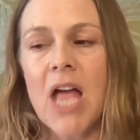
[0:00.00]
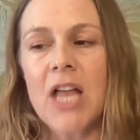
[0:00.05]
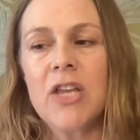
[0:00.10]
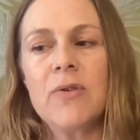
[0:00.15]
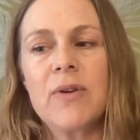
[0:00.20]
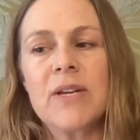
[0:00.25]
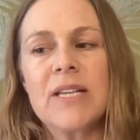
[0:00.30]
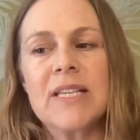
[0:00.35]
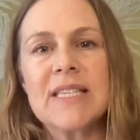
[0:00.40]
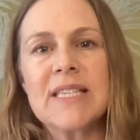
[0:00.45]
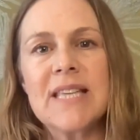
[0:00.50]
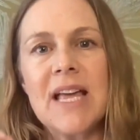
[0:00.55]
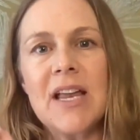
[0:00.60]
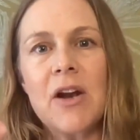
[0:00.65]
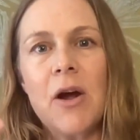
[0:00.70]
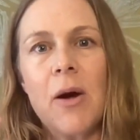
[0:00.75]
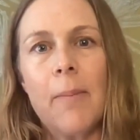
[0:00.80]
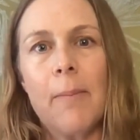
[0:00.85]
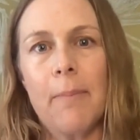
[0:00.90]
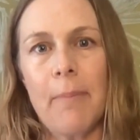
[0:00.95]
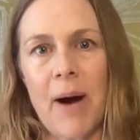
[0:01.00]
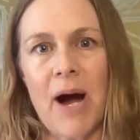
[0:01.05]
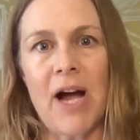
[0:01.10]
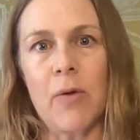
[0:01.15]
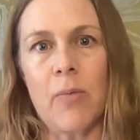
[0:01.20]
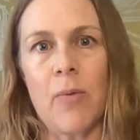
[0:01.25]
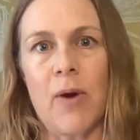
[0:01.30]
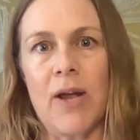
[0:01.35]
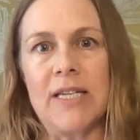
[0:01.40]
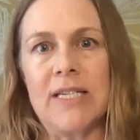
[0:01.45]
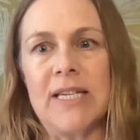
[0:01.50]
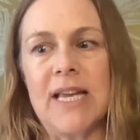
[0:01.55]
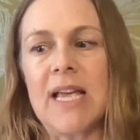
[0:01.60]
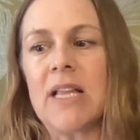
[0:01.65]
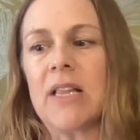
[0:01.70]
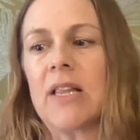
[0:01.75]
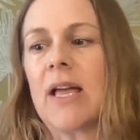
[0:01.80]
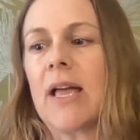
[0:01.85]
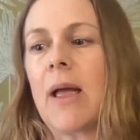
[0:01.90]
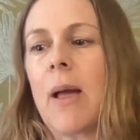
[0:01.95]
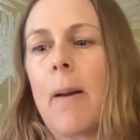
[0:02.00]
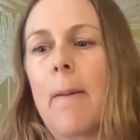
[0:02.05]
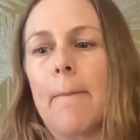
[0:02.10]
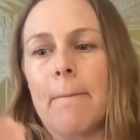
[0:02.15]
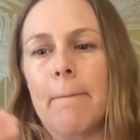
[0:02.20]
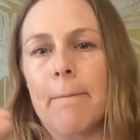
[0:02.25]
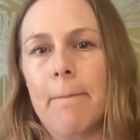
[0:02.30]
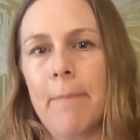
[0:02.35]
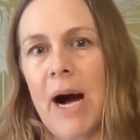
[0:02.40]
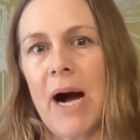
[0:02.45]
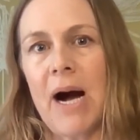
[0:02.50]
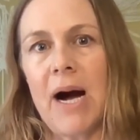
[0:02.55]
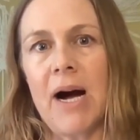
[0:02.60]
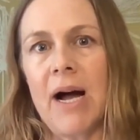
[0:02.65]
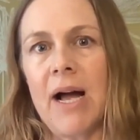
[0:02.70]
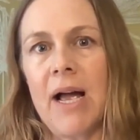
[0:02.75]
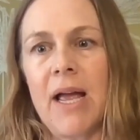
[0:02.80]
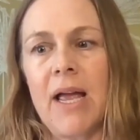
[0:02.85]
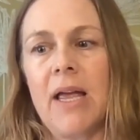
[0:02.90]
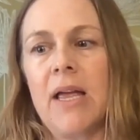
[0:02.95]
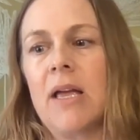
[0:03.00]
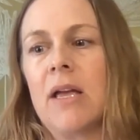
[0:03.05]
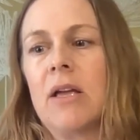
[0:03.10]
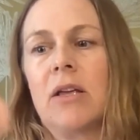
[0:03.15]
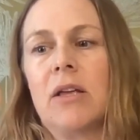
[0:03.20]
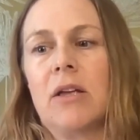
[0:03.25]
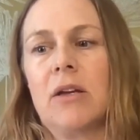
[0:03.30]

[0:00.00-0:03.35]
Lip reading: And you can set a by when date, like by,